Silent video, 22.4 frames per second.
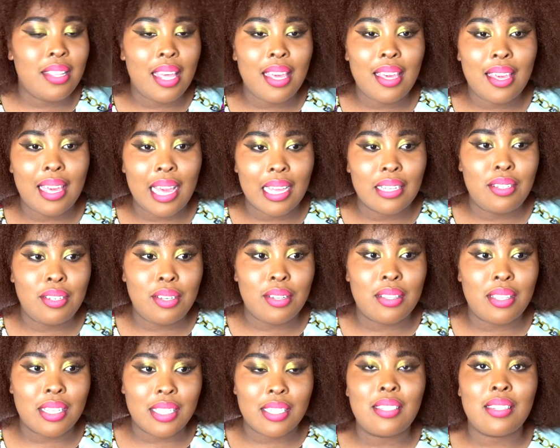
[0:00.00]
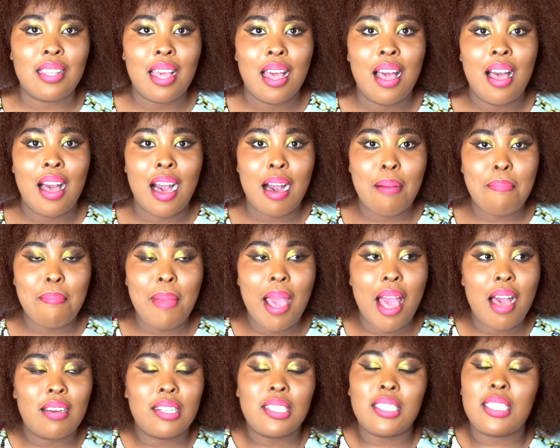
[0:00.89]
I get to this
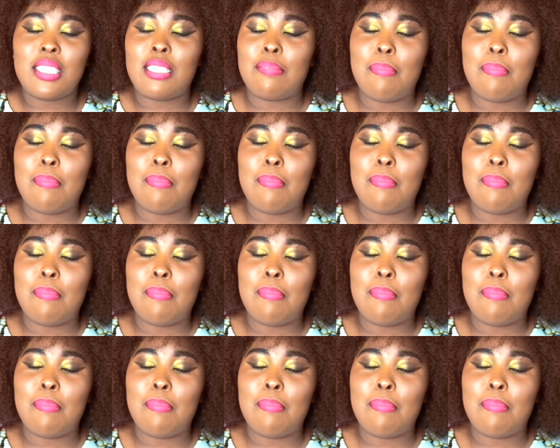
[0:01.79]
amount?